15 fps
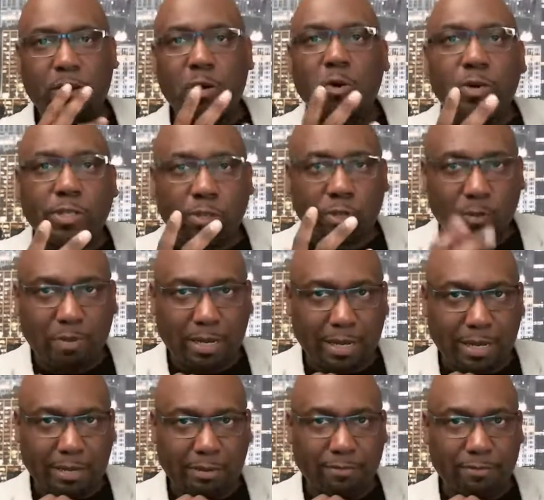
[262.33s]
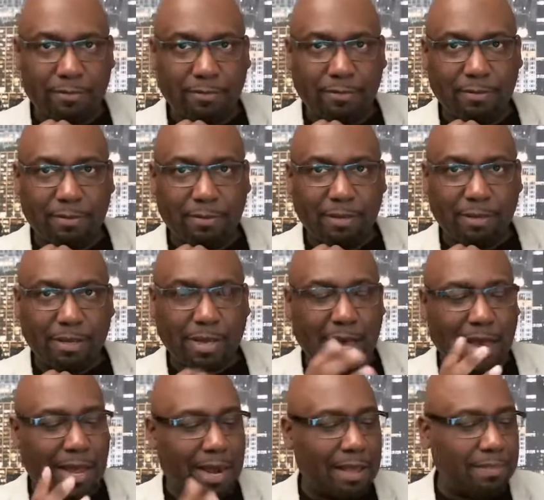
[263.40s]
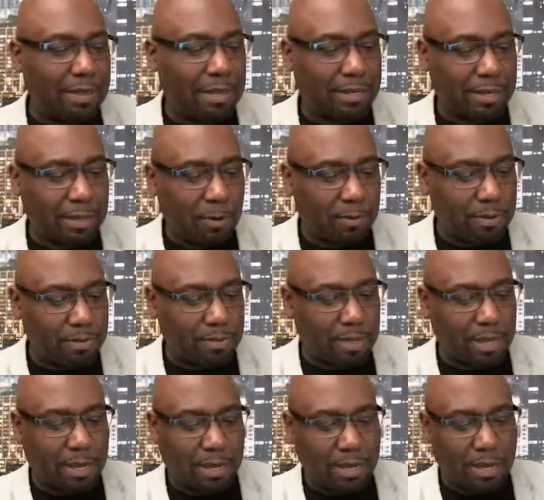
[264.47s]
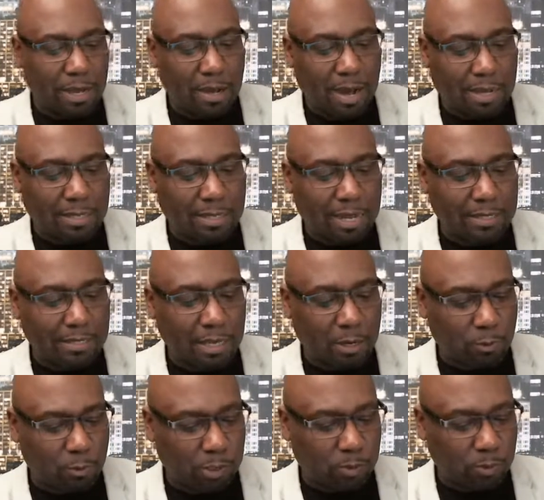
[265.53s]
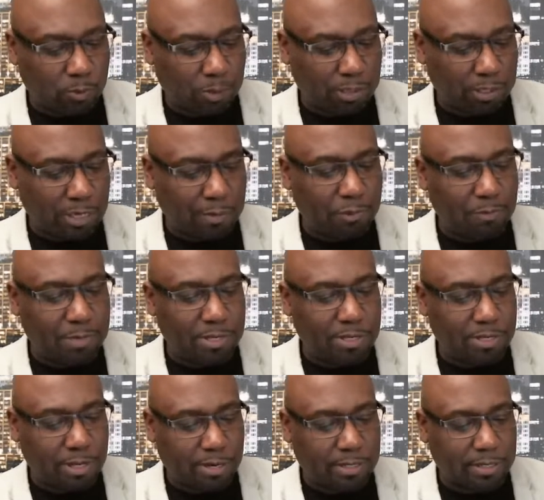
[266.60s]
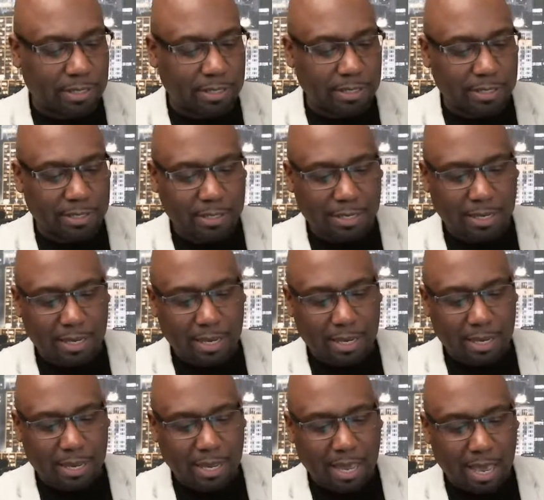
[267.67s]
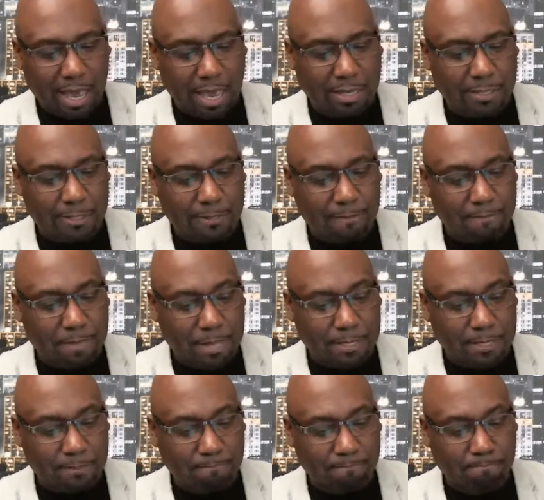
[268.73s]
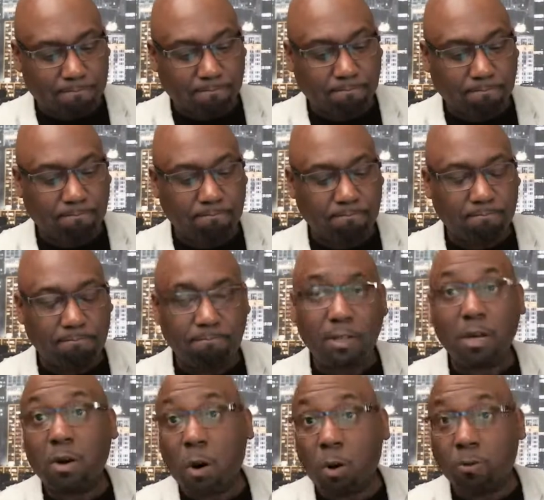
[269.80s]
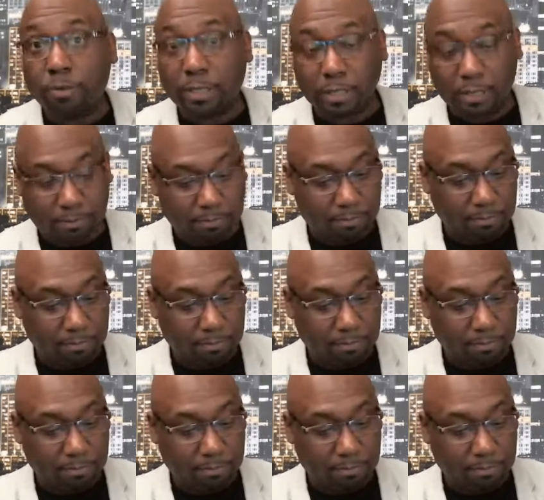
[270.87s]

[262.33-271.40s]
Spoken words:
Who is to believe? And I think the only thing, as I said, which seemed to be certain, is this: COVID.